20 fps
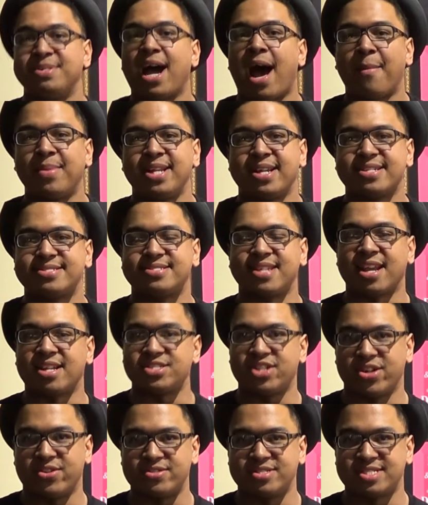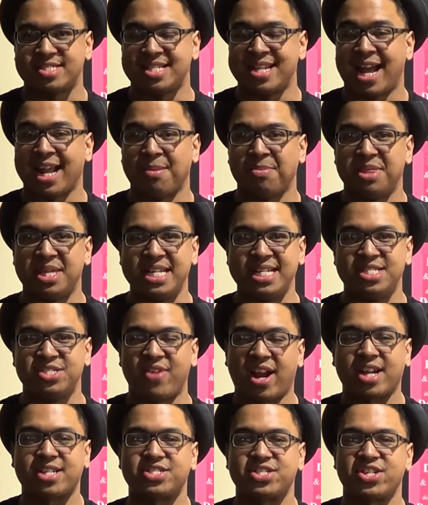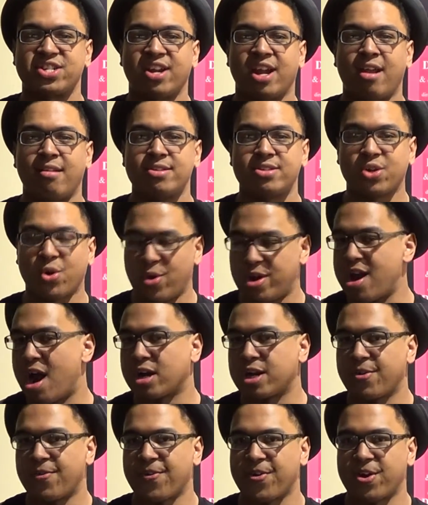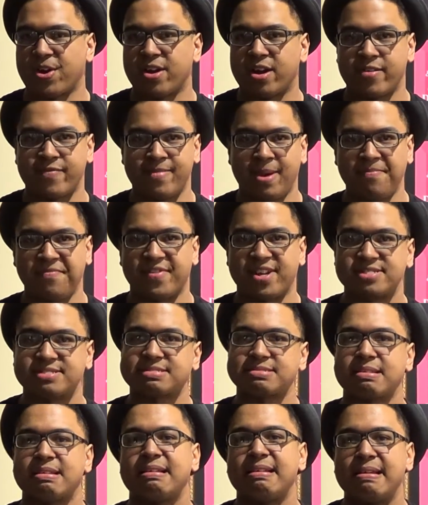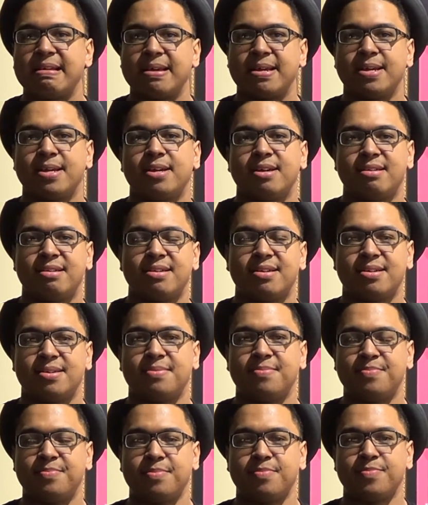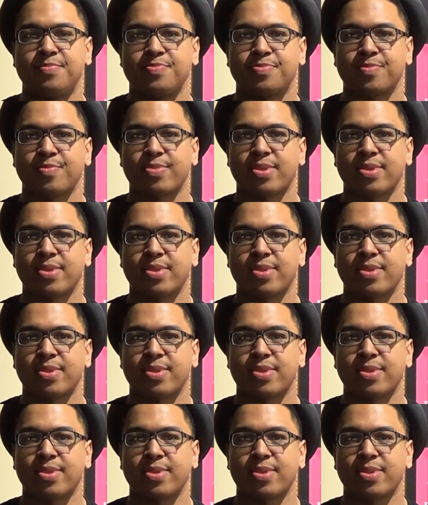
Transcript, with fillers: Dominic Santos, and I am the director and choreographer of Memphis. Tell us about the play.